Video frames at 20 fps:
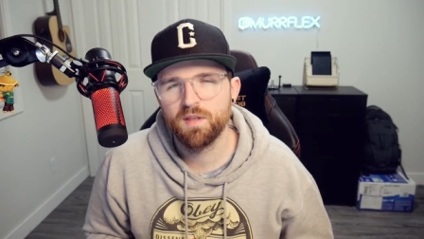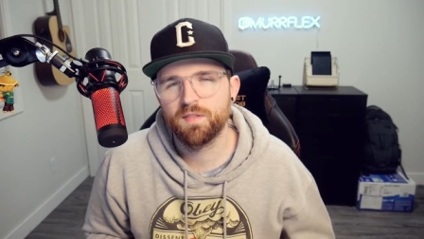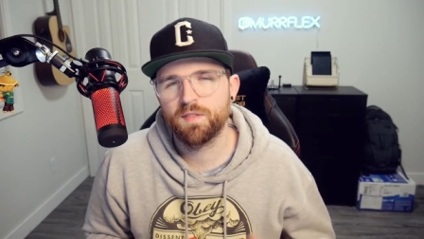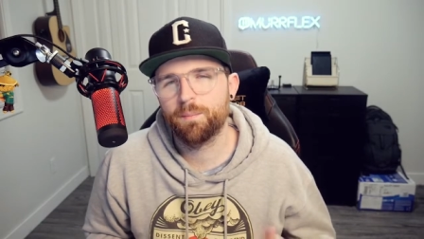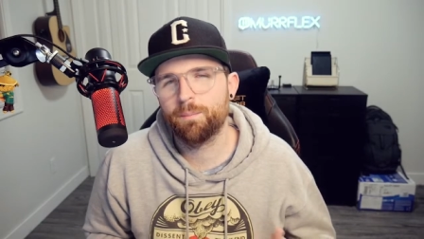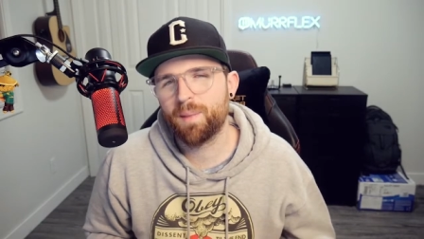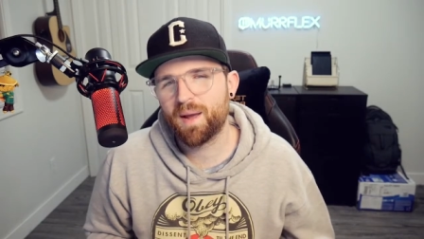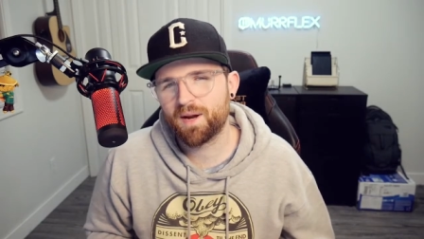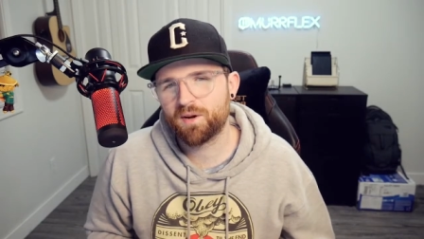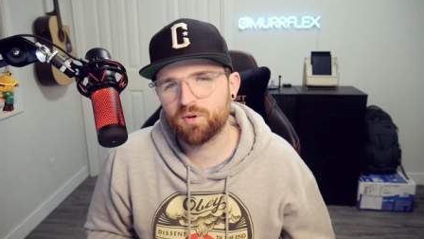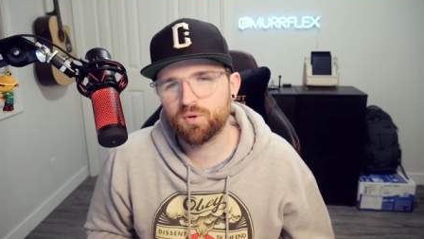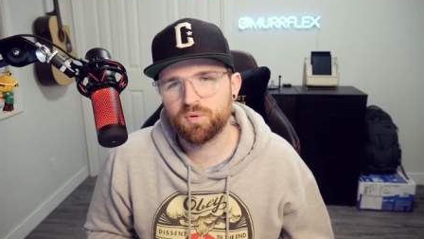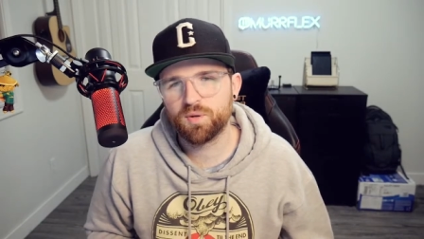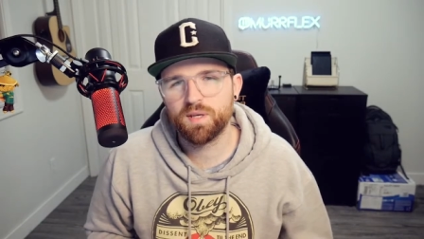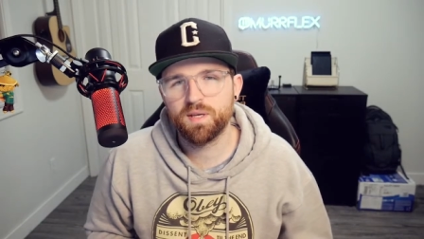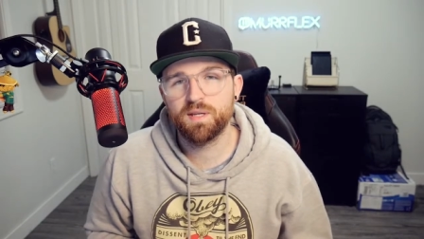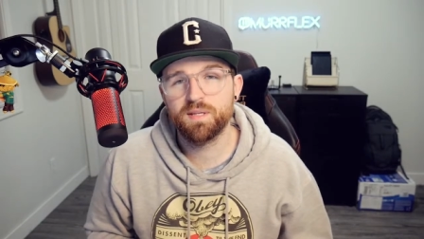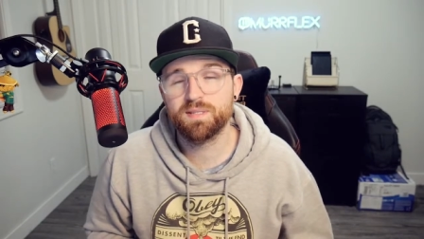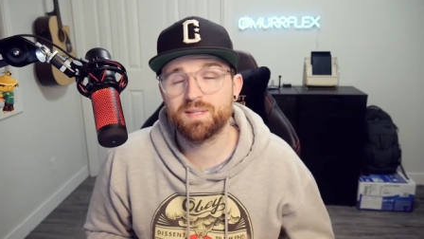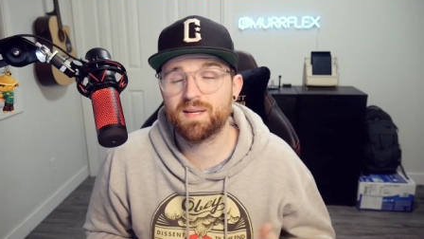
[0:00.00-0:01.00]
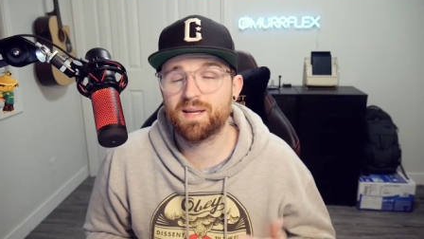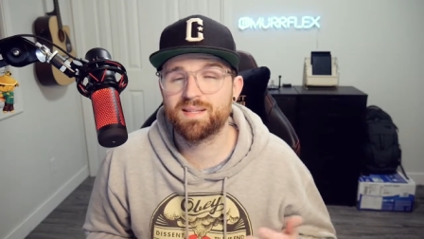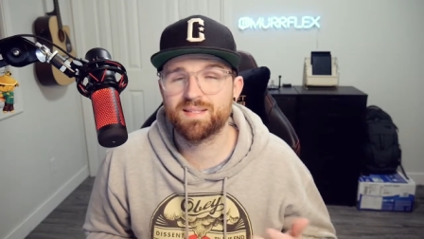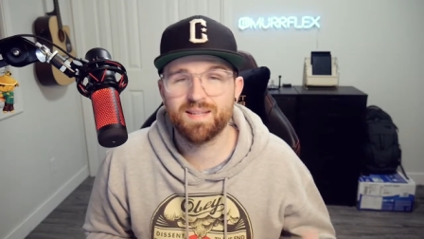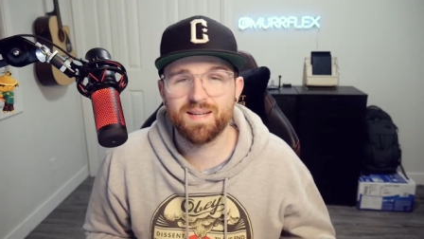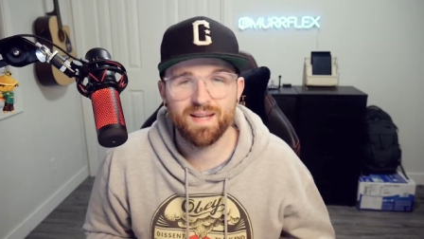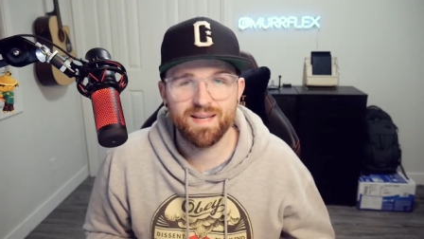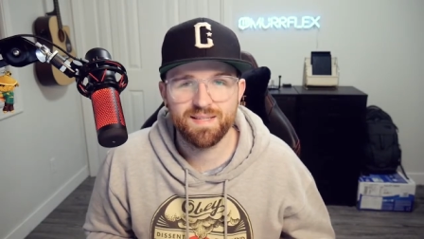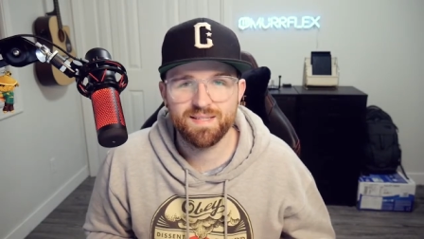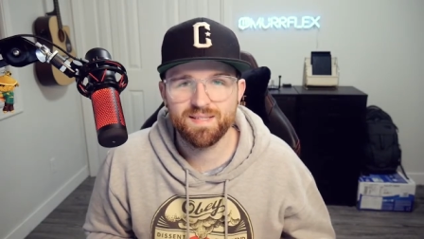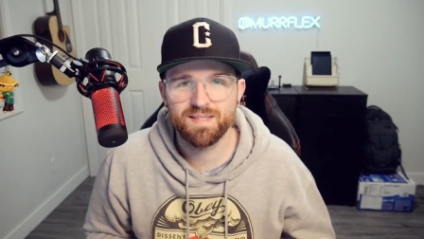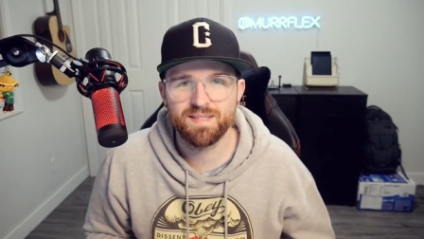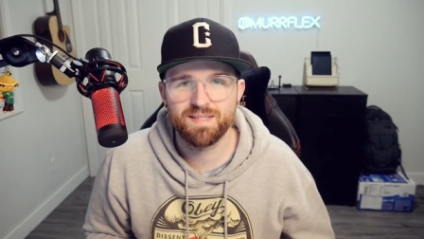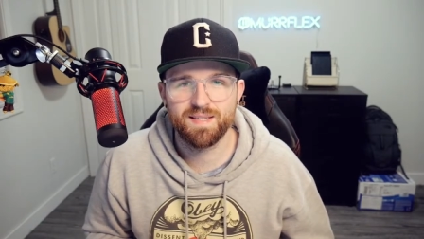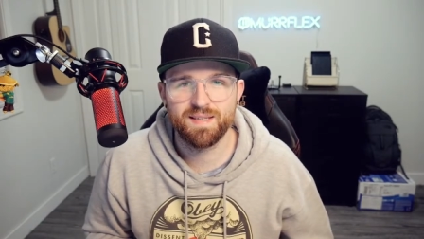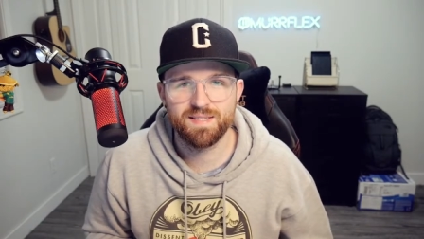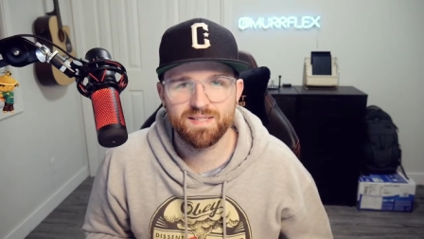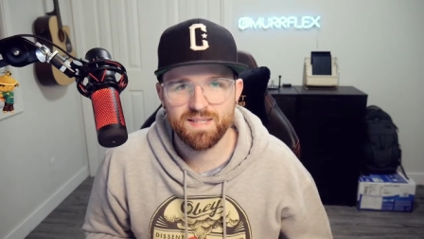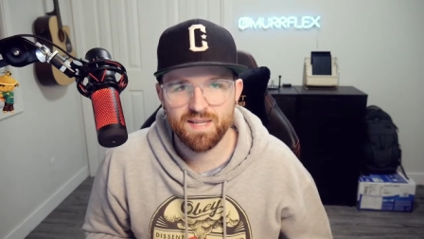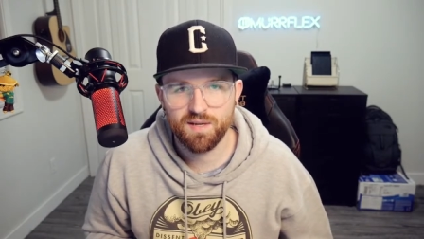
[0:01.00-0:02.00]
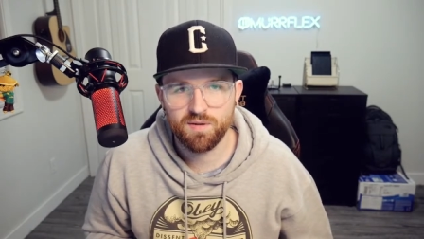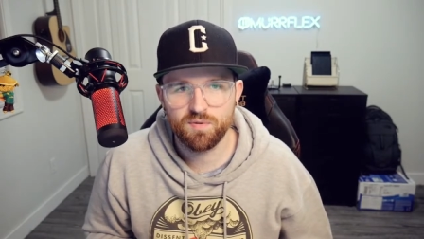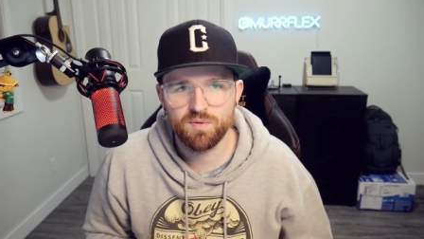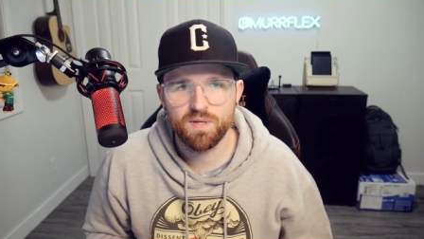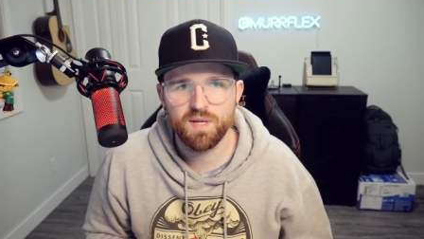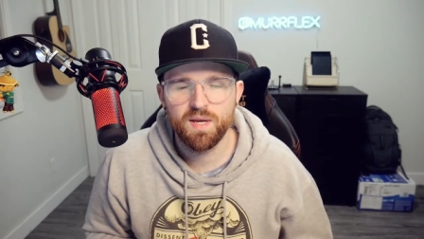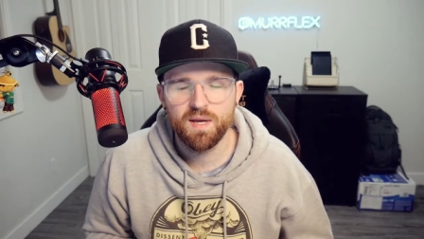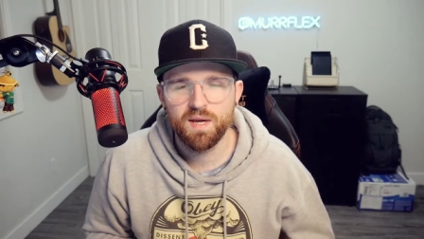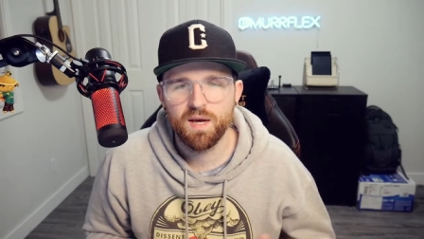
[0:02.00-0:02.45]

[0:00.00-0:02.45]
Macro keys, as nice as they sound,